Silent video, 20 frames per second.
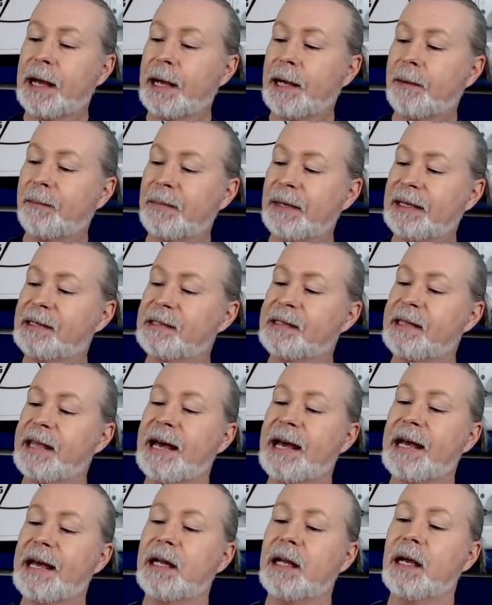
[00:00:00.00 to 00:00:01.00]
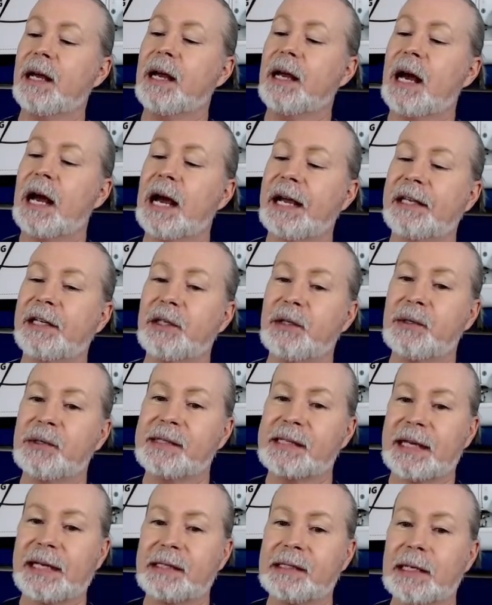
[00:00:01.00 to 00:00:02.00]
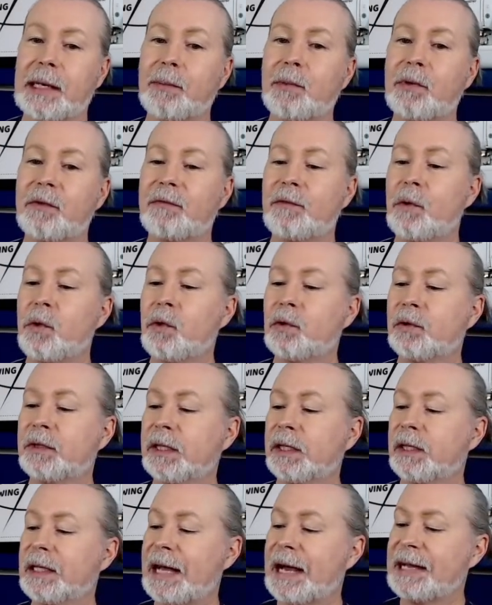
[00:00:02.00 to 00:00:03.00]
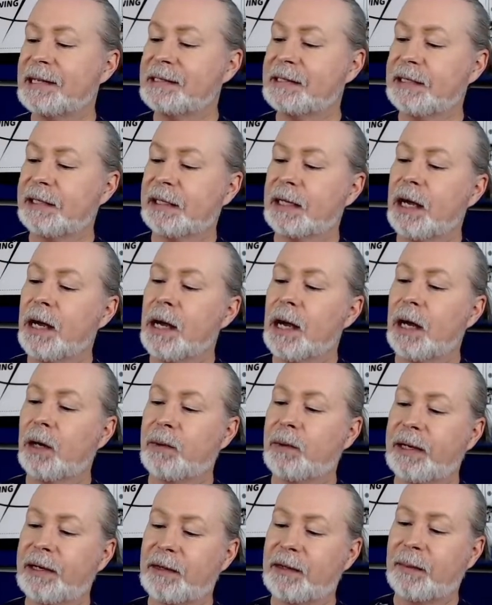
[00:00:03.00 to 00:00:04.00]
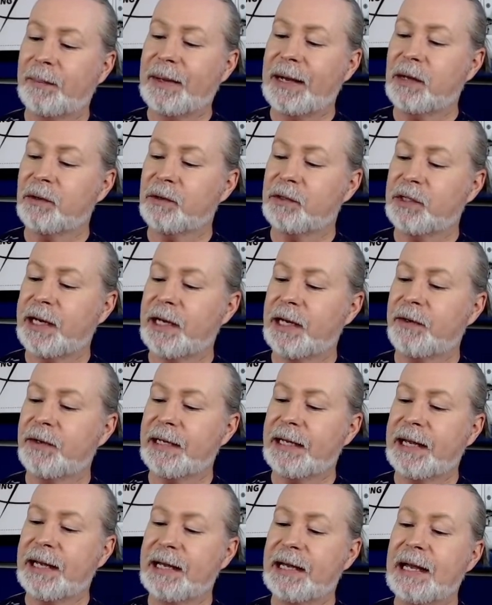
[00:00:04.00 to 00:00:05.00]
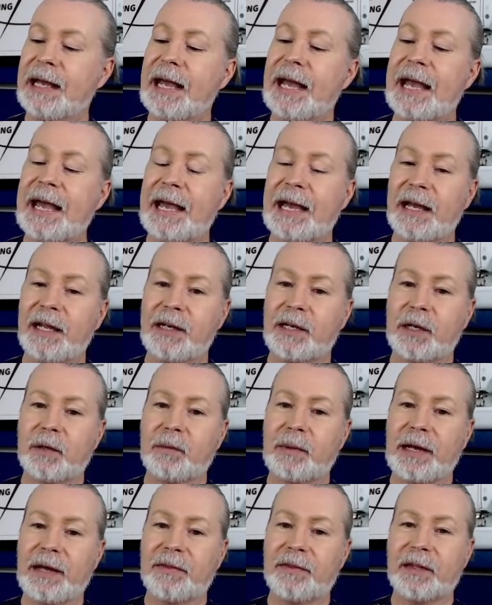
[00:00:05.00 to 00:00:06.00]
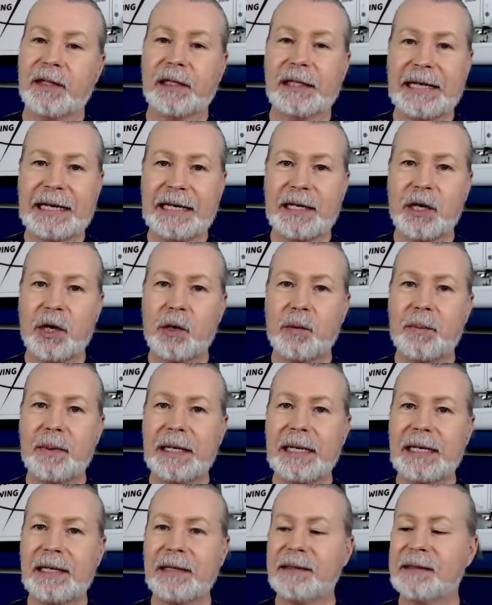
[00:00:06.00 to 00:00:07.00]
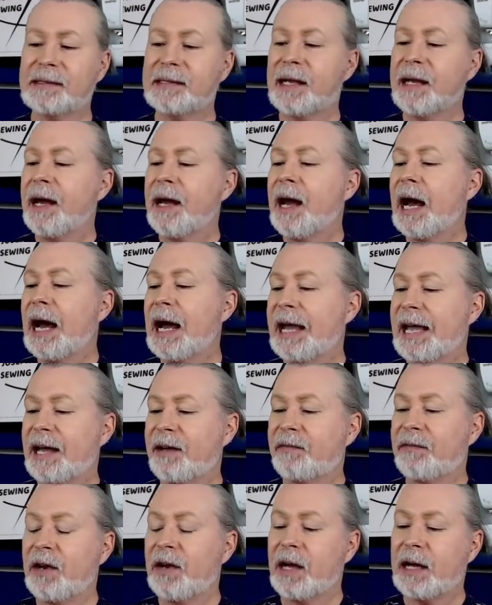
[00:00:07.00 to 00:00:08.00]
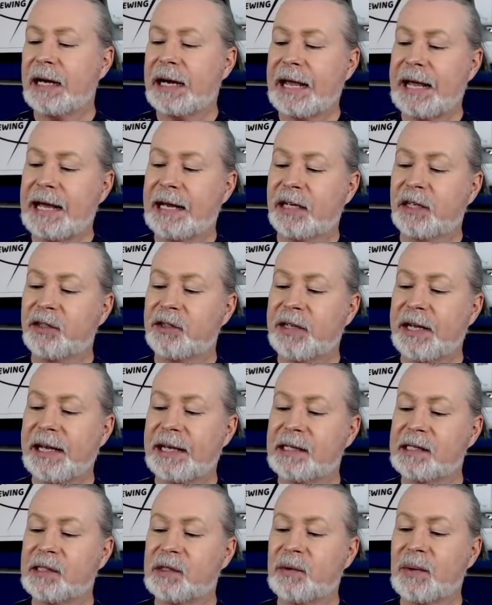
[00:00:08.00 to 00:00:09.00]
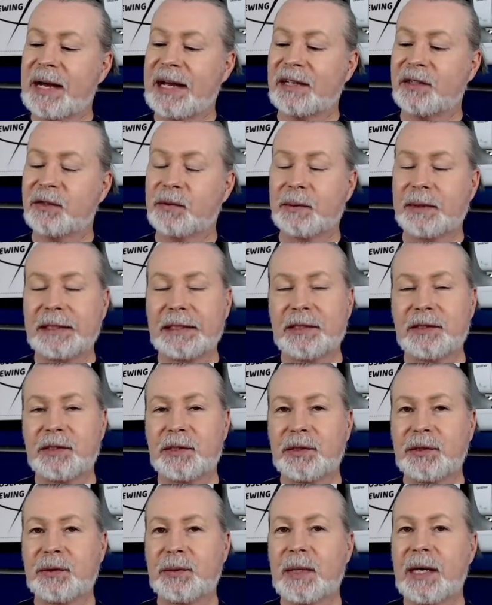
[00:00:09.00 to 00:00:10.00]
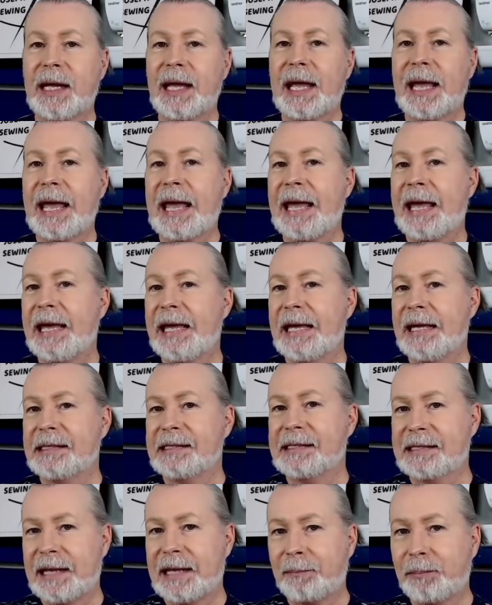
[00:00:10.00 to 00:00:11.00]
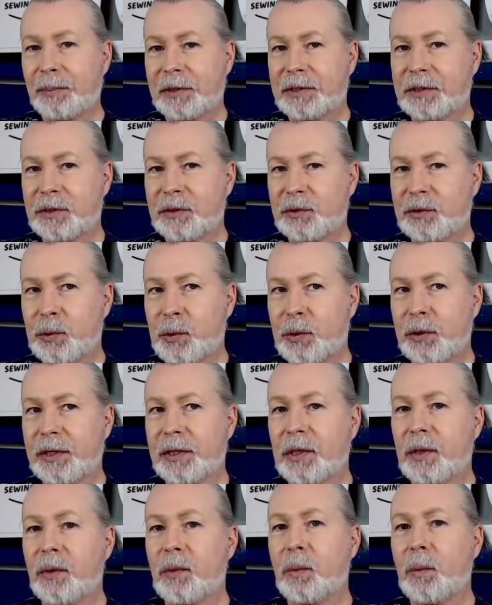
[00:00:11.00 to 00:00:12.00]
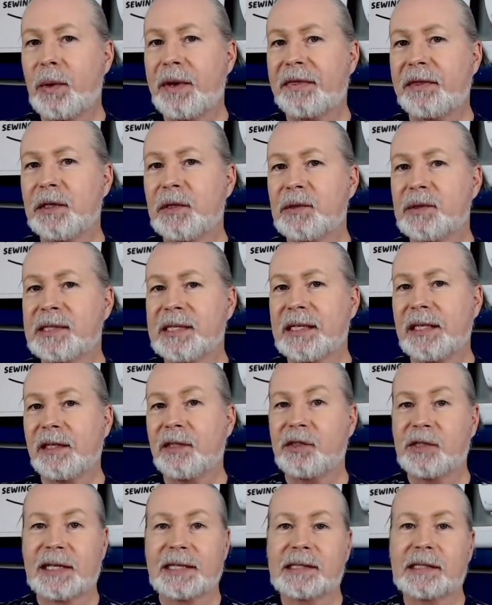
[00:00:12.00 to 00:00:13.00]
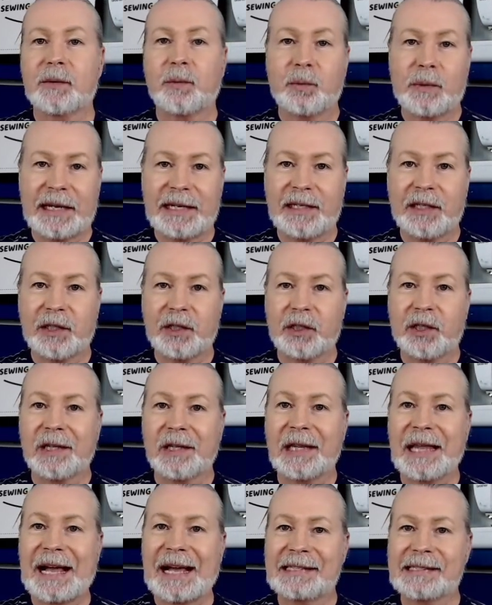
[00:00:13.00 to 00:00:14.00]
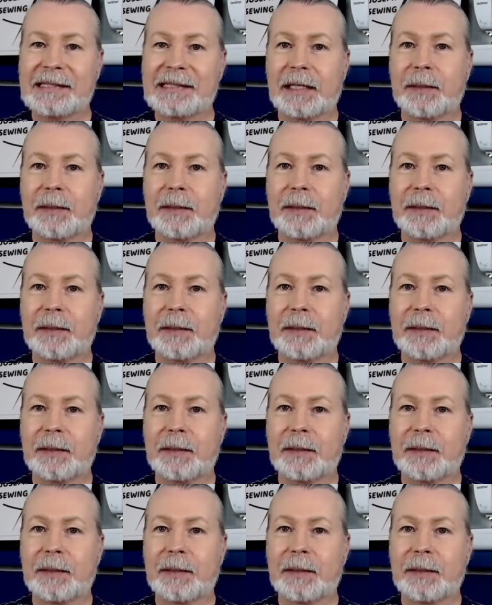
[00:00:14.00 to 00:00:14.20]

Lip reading: is that I use a double fold elastic around the pouch area and around the leg openings. I have not had a chance to actually do a separate tutorial with using just regular elastic,